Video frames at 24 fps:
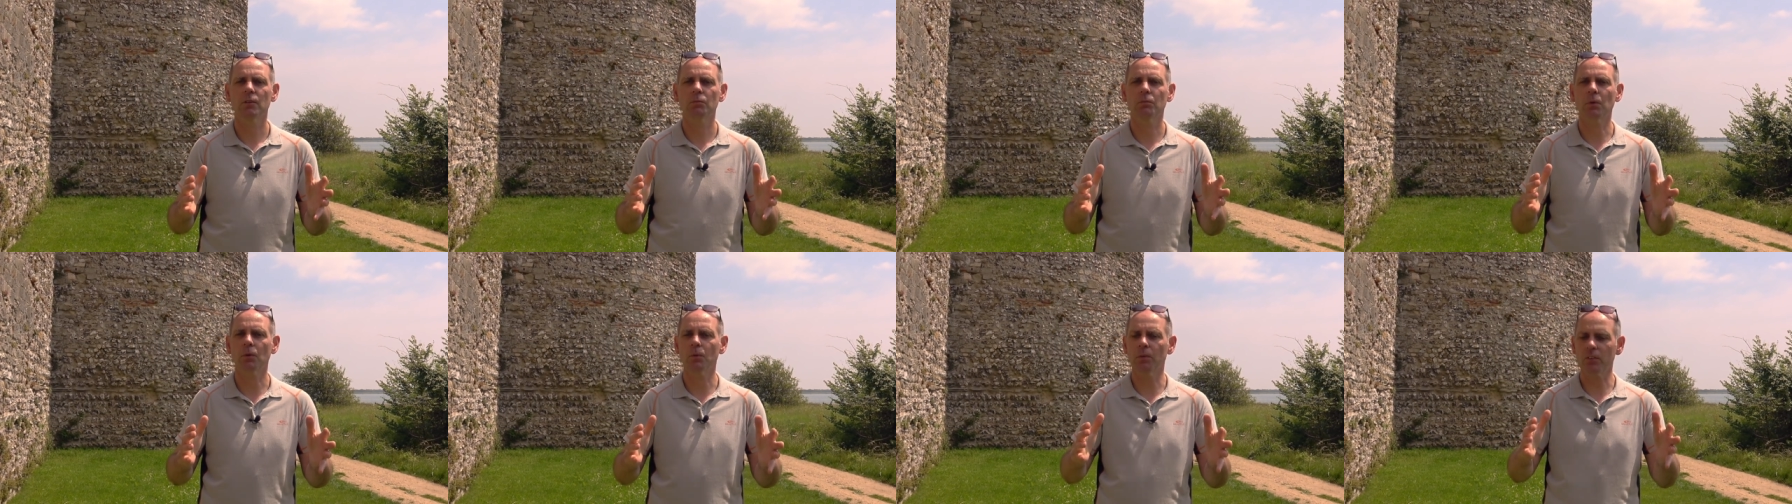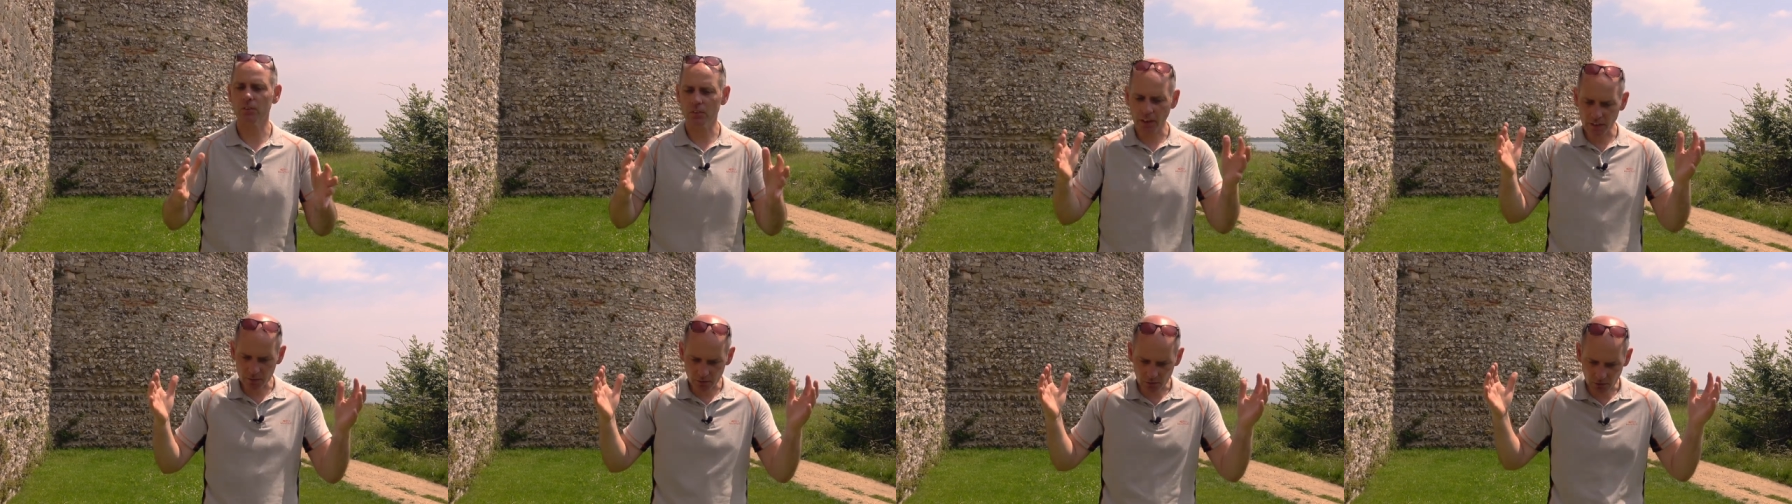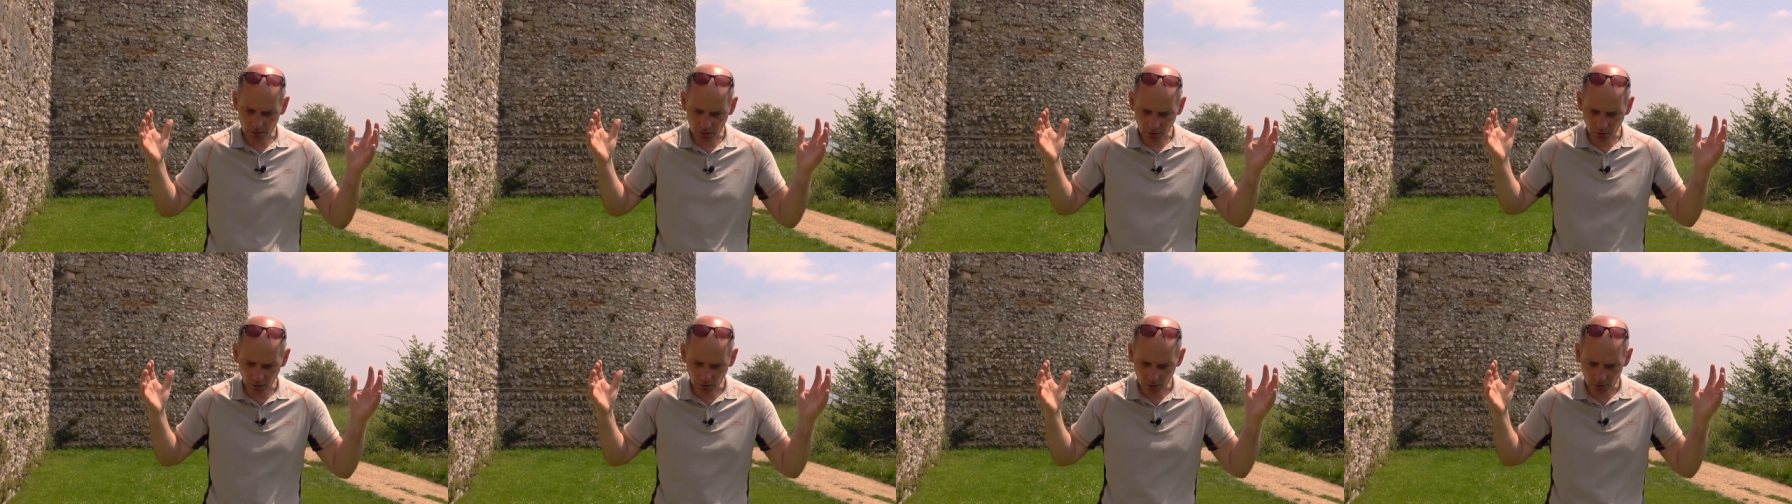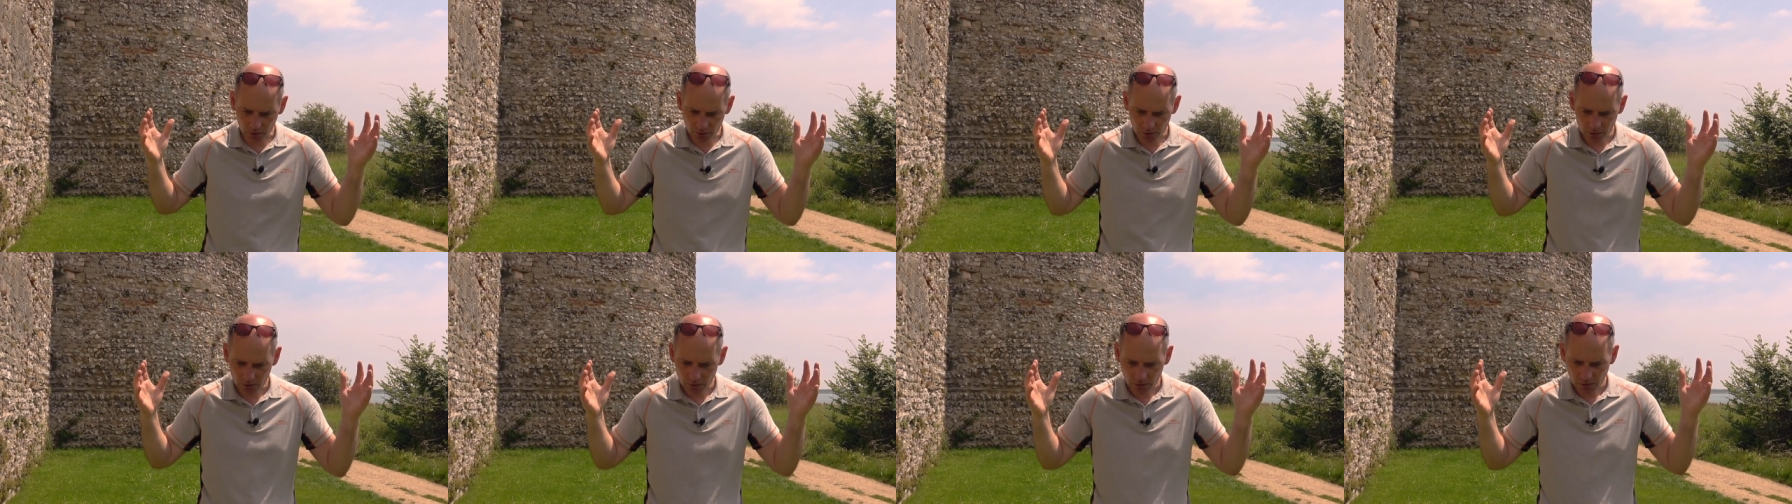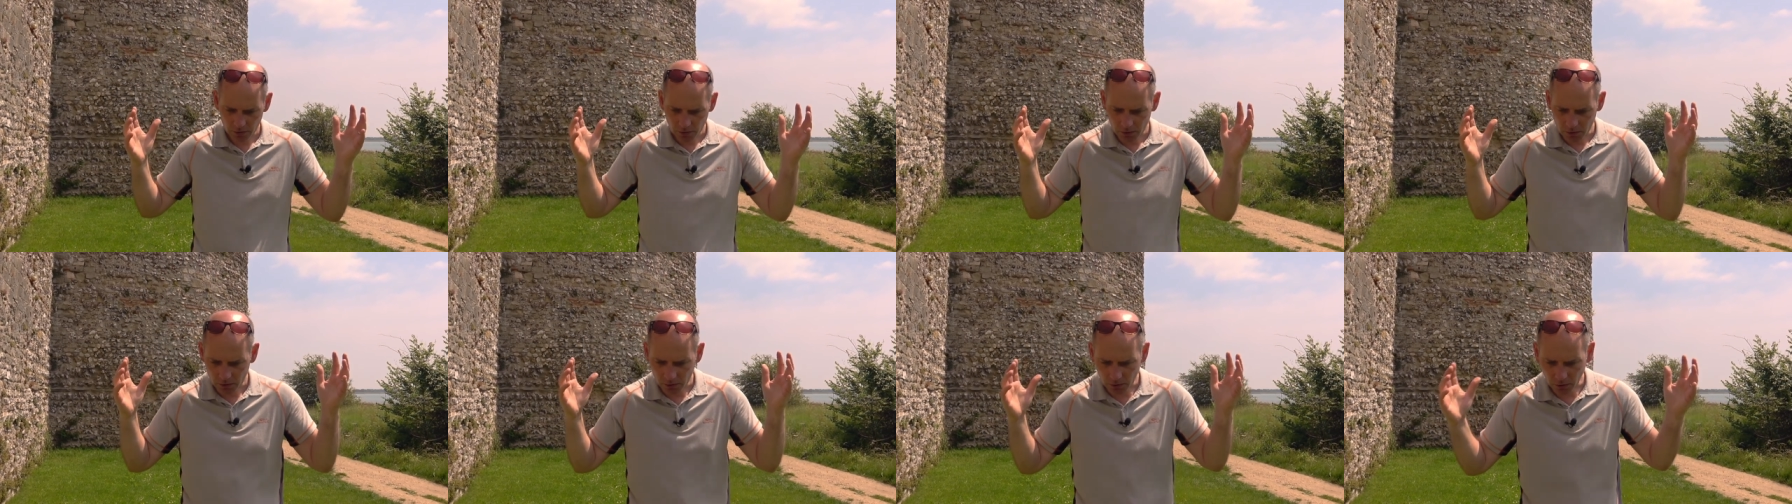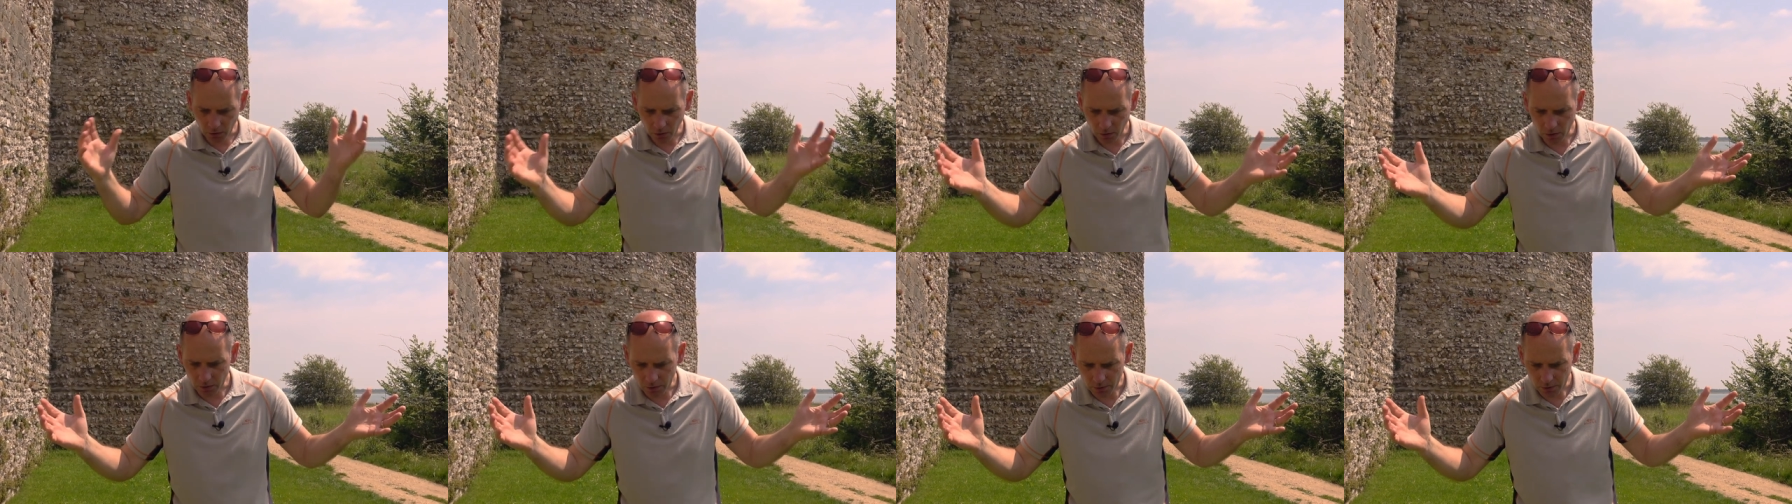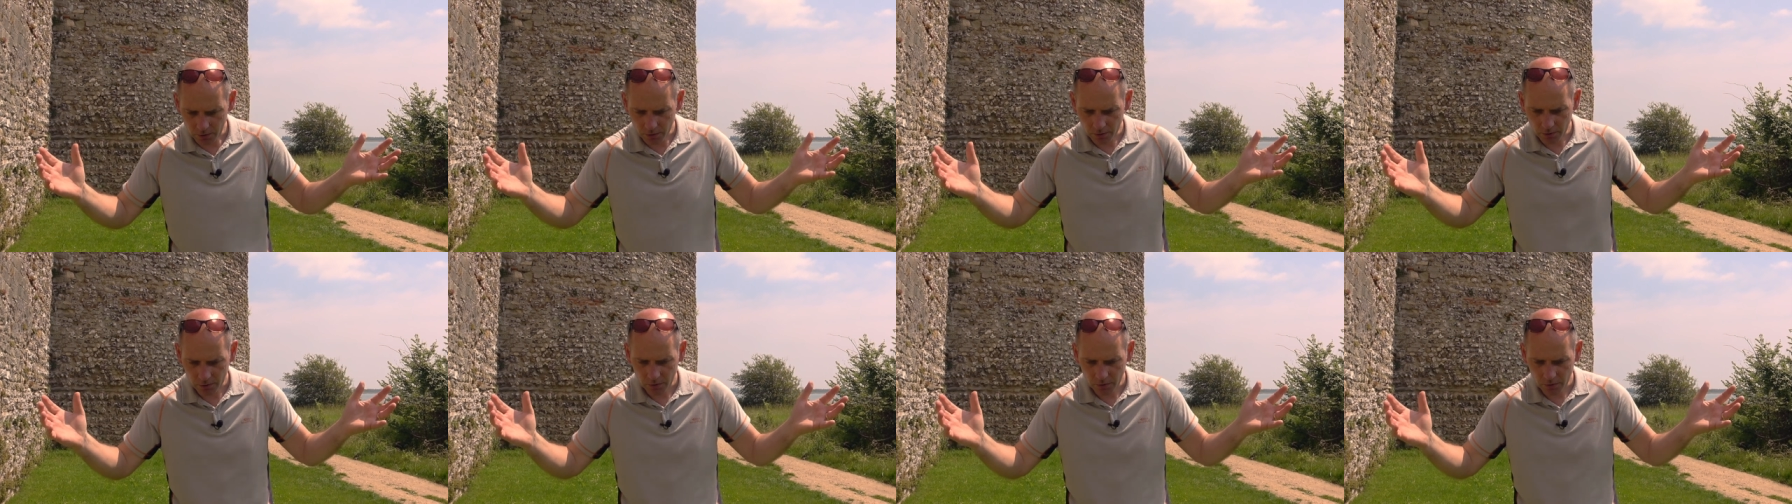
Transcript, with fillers: But we're saying to God, God,